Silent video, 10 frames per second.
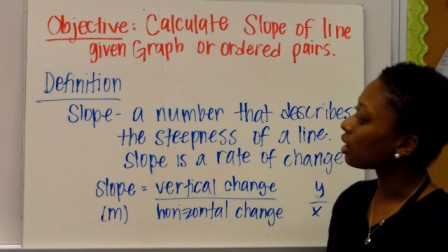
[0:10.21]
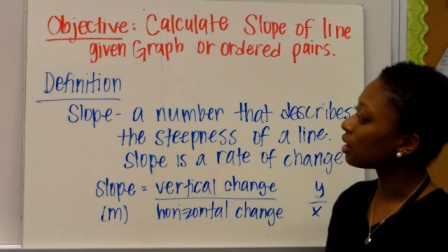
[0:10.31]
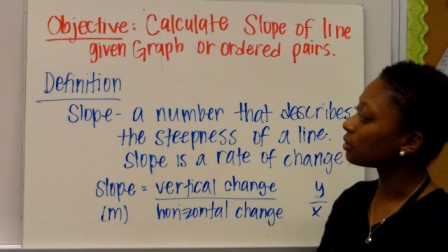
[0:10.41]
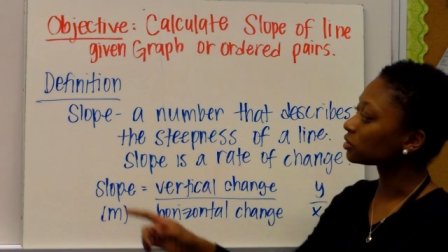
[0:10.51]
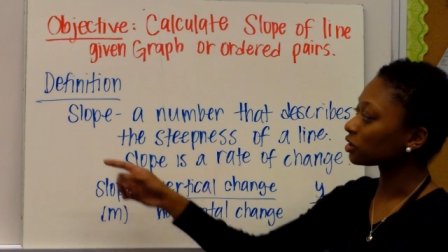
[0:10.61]

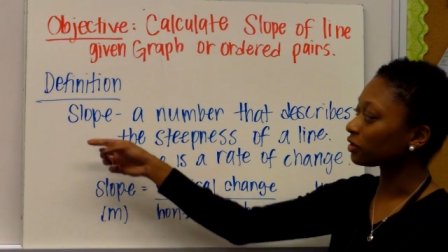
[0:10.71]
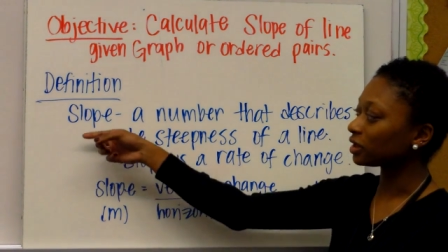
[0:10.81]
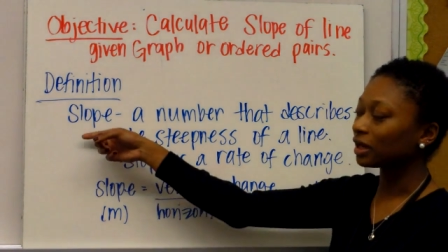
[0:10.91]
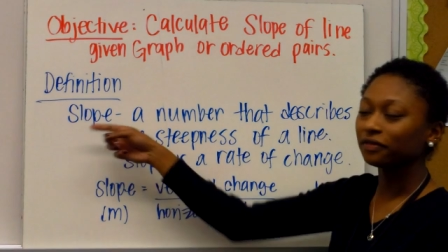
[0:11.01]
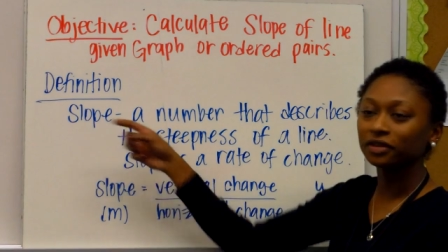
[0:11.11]
Um, so
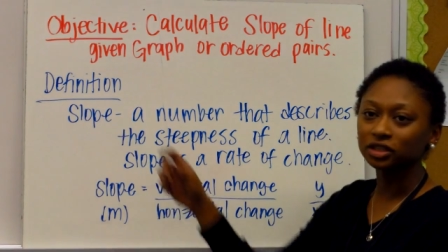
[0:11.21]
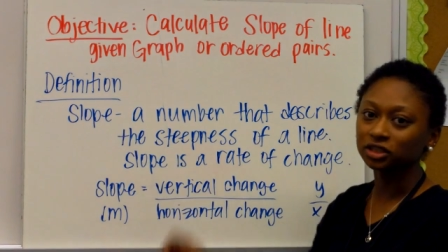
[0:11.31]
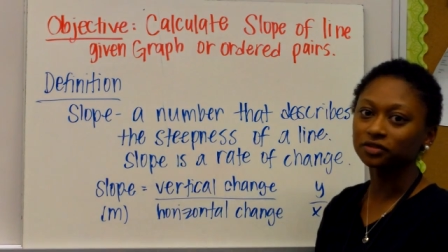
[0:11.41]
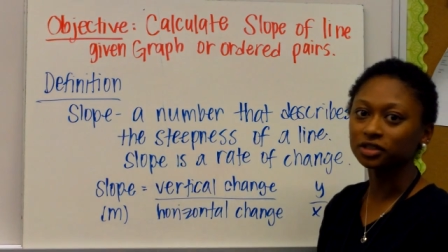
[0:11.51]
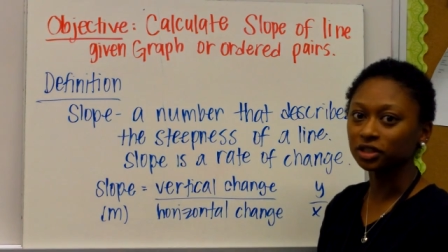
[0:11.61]
the
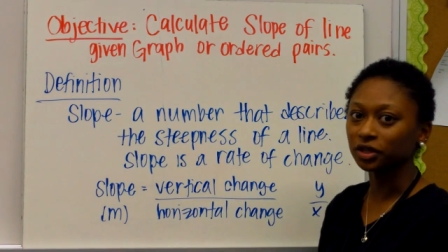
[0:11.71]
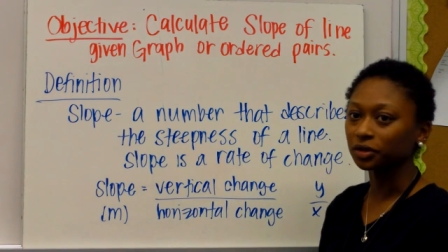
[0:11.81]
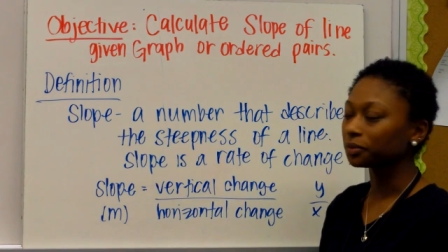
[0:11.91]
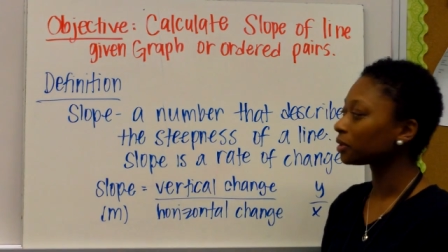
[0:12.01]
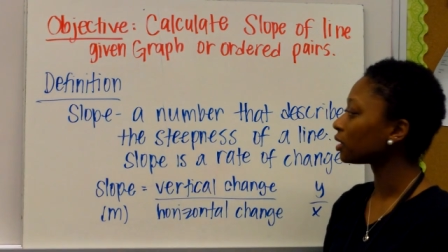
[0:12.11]
definition of
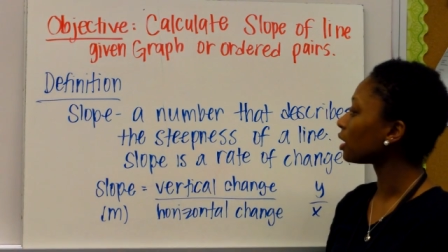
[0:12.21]
slope.